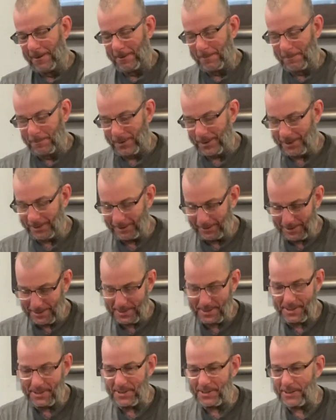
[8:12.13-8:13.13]
But
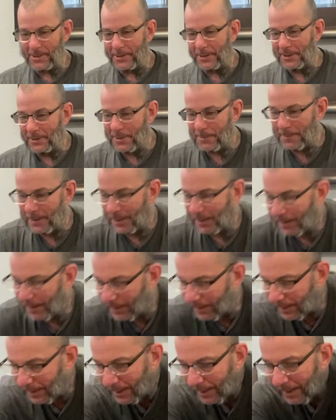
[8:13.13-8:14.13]
it's endearing to me.
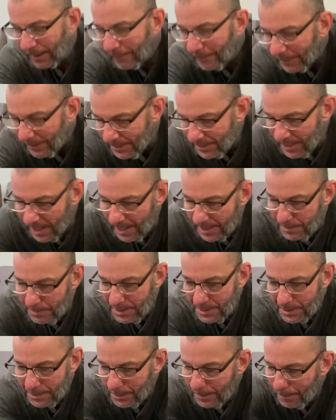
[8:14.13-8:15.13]
I have an
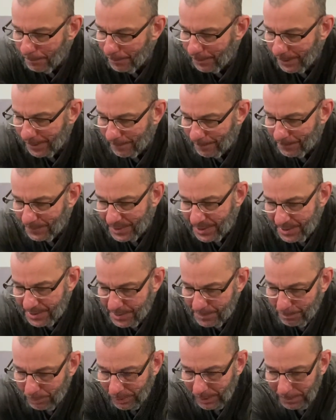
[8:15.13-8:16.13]
attachment to it. But this
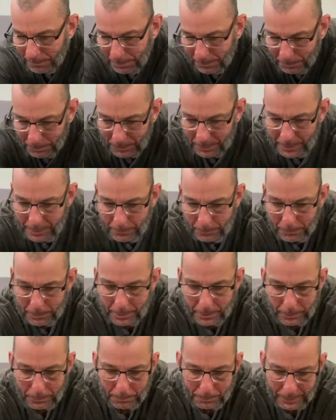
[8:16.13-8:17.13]
probably
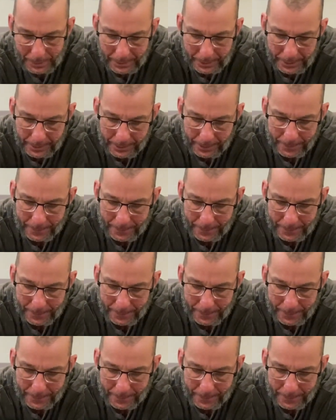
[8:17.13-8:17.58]
will be